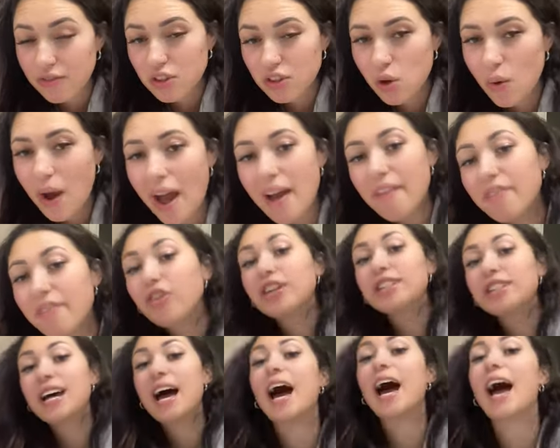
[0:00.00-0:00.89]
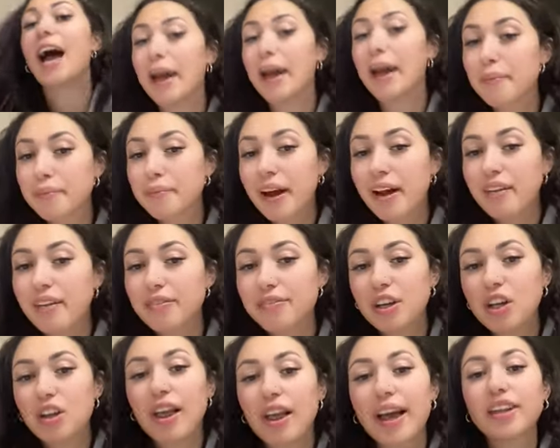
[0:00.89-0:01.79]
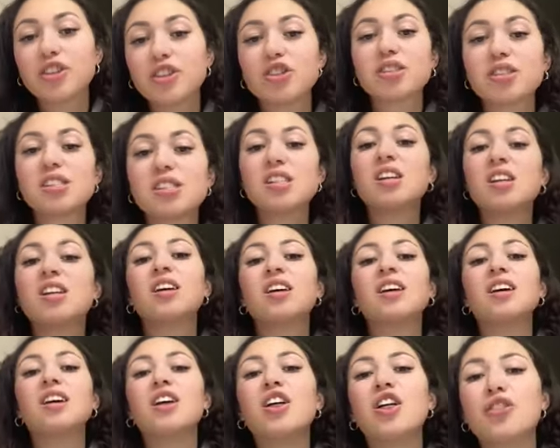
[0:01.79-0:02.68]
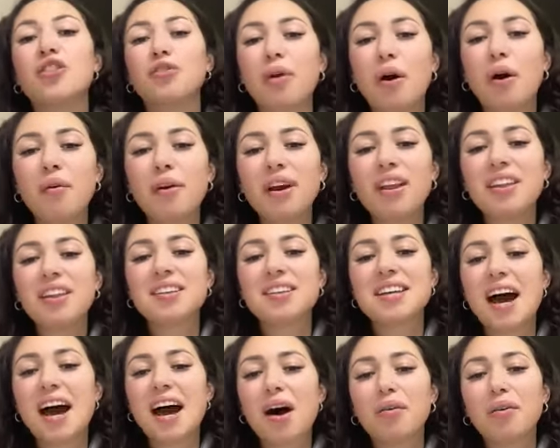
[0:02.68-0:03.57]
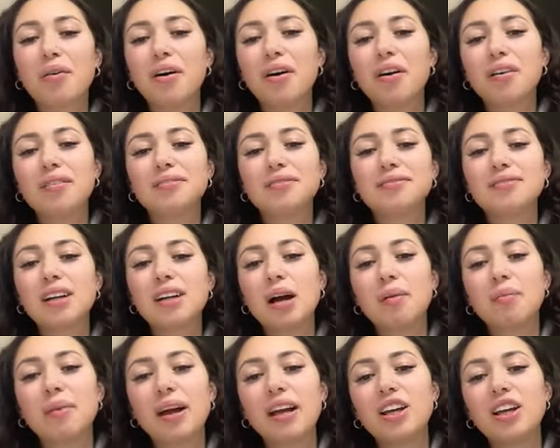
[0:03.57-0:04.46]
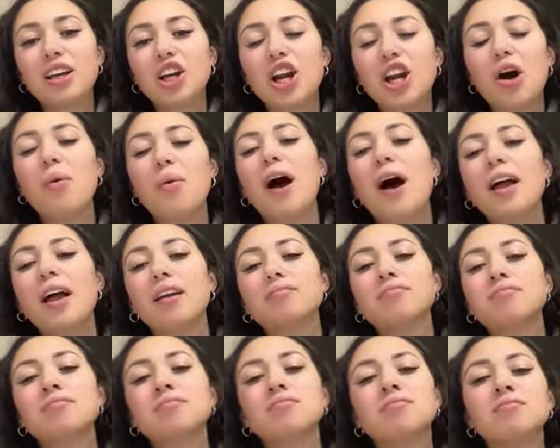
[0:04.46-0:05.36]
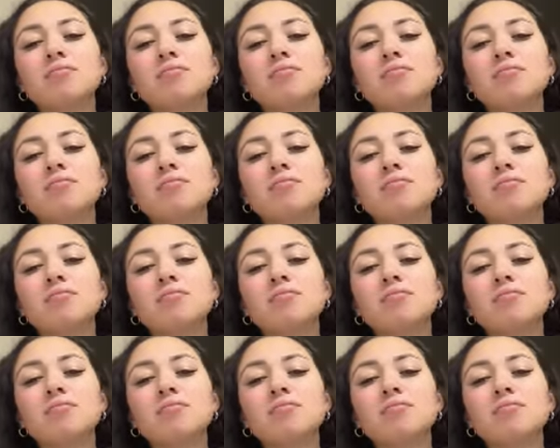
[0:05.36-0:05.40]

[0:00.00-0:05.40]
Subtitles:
So every time I feel like just throwing in the towel, I'm like, you know what?